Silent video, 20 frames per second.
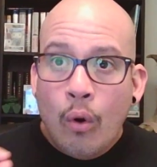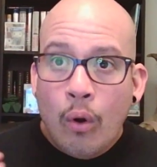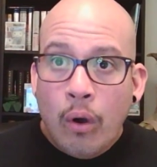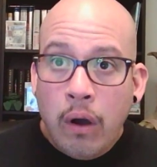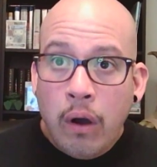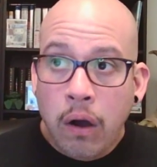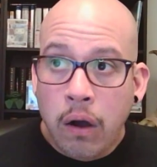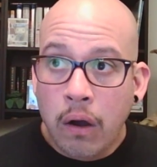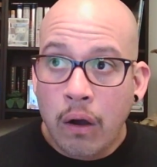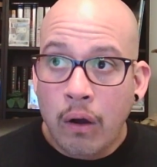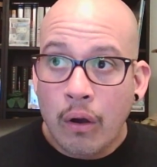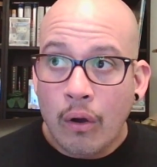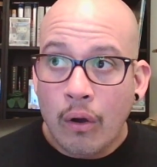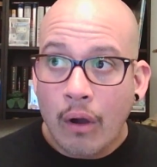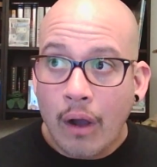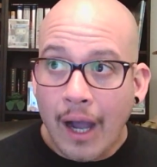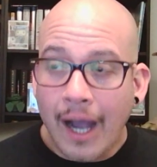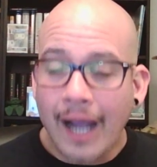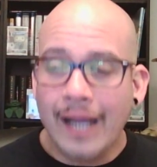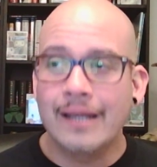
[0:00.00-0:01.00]

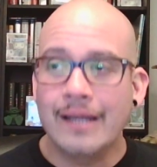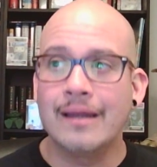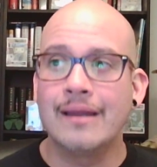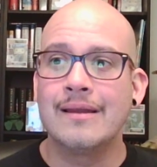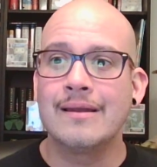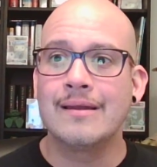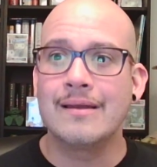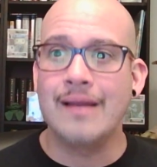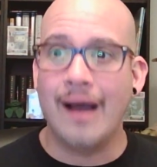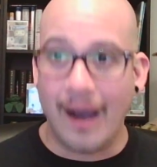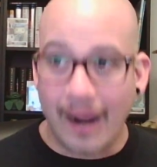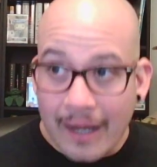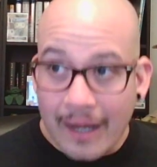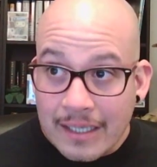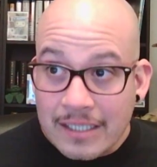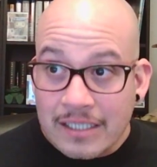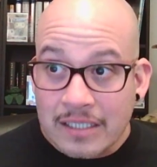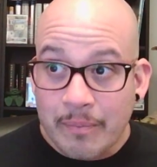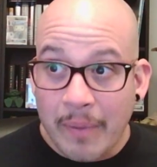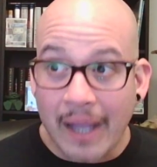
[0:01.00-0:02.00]
I did not
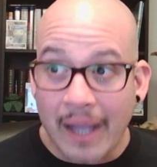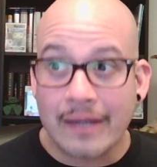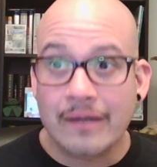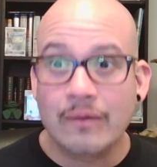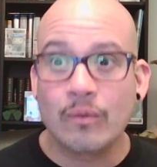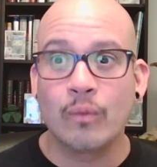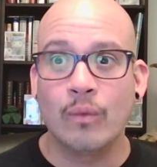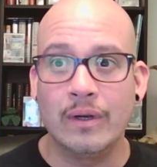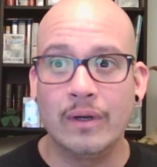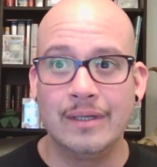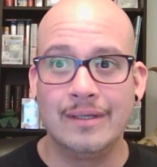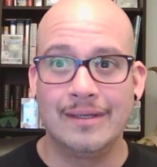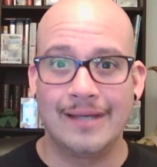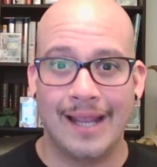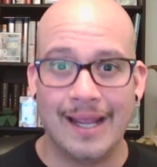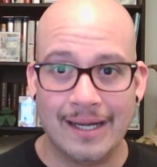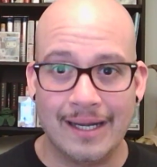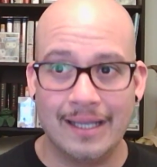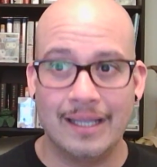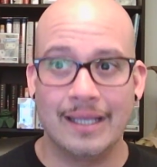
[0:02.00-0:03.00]
expect when
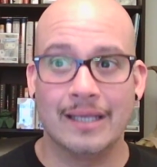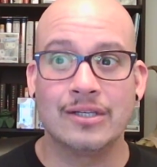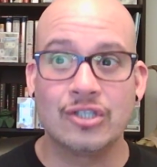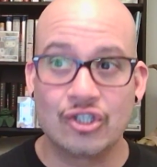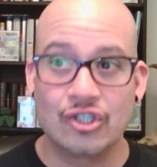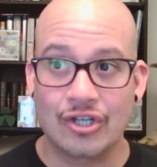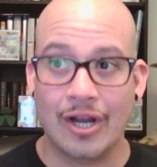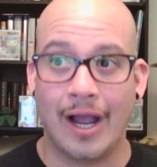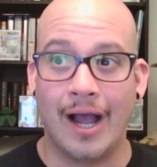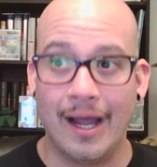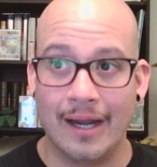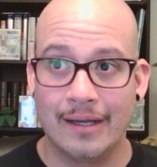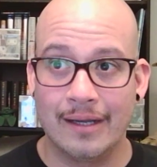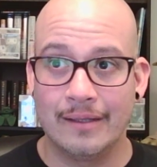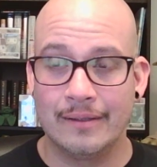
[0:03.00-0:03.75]
Danny gets shot.